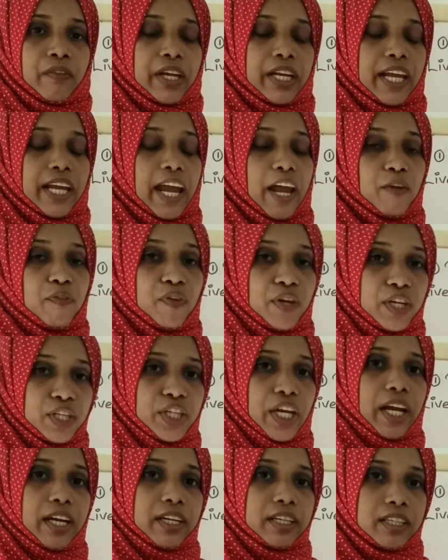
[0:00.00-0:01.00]
very
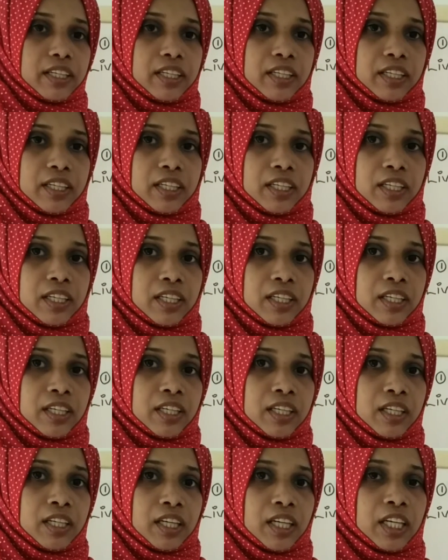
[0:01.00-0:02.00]
efficient
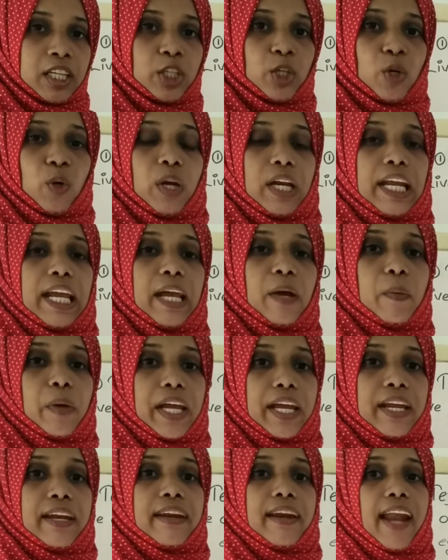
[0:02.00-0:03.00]
to
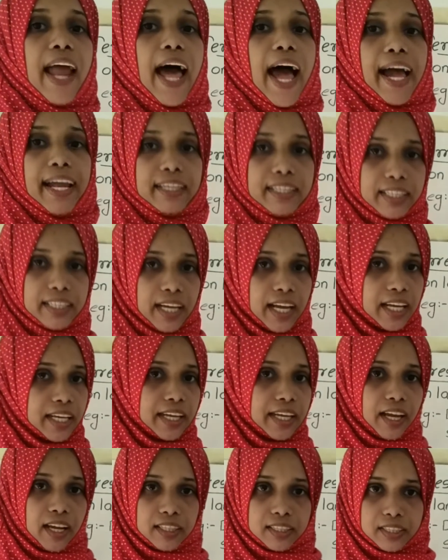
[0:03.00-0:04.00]
live in land
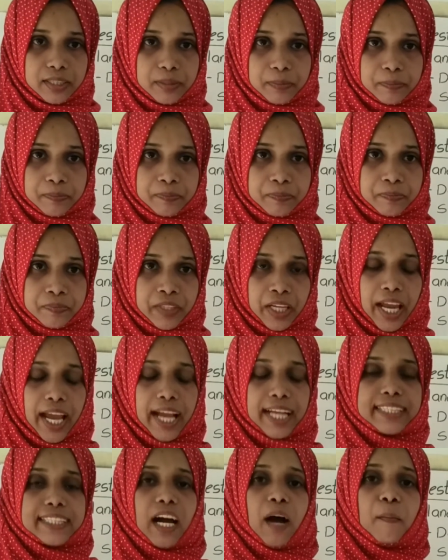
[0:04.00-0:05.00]
areas.
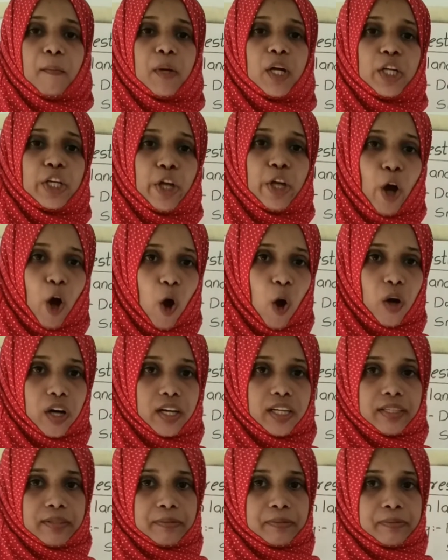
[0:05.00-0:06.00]
Example,
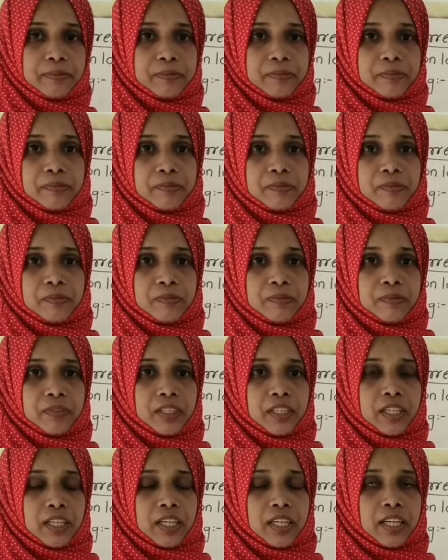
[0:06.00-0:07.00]
dog.
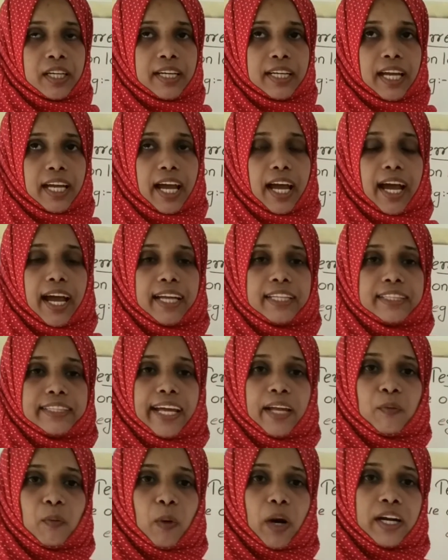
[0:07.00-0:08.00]

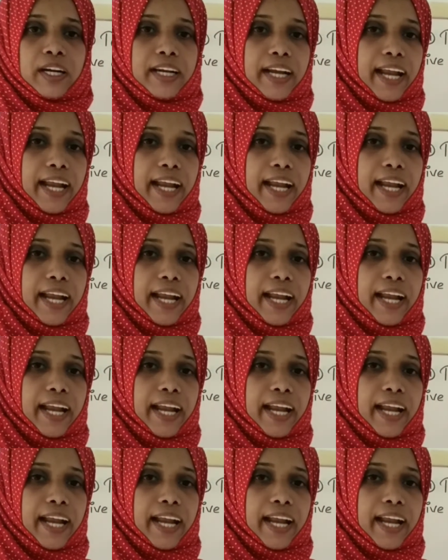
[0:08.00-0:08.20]
And then